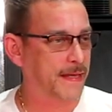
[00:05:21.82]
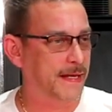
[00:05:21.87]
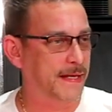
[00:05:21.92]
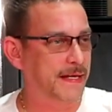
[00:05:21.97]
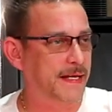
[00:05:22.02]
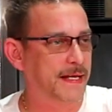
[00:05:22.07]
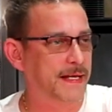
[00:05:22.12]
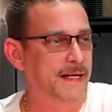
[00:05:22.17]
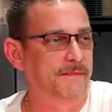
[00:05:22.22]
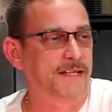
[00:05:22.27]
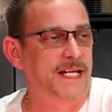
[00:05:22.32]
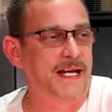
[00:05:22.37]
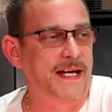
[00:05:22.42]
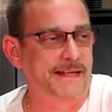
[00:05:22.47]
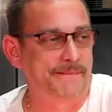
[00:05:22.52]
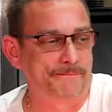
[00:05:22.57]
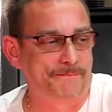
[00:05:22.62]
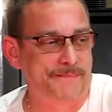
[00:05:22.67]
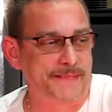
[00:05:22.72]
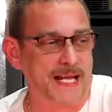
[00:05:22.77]
And then I've
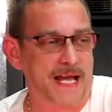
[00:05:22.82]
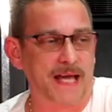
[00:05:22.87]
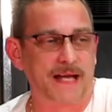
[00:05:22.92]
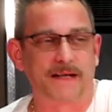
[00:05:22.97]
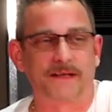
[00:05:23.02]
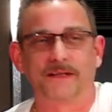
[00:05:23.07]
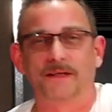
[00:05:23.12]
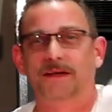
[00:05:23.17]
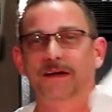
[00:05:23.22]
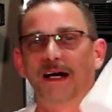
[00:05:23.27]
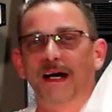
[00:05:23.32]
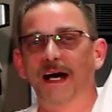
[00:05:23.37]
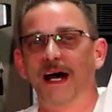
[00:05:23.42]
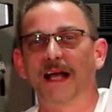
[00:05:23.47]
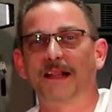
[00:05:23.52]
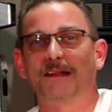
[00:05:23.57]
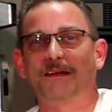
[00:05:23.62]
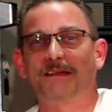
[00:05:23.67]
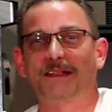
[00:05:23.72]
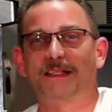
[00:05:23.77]
got, I don't know,
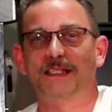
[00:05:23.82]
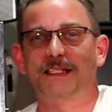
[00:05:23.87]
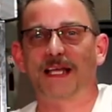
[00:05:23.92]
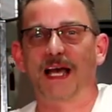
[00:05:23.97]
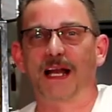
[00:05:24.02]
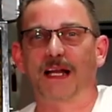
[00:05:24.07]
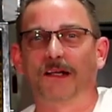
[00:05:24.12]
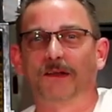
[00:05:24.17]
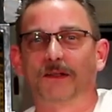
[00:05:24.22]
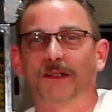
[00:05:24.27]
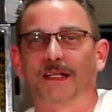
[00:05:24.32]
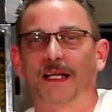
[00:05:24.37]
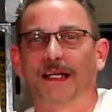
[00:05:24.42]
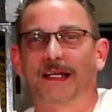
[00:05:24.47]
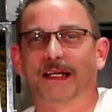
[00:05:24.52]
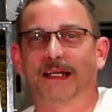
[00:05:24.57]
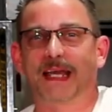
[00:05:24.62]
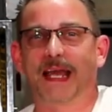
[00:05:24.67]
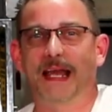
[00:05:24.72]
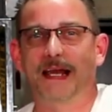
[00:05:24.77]
I thought this kind of looked
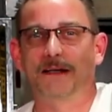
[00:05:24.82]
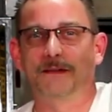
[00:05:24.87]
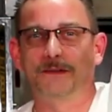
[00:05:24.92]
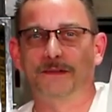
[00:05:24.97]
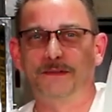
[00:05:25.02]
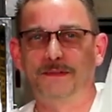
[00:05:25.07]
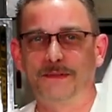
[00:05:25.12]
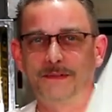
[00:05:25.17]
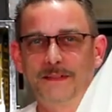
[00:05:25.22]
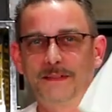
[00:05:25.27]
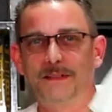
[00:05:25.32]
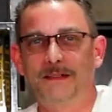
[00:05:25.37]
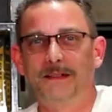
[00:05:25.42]
like a candle.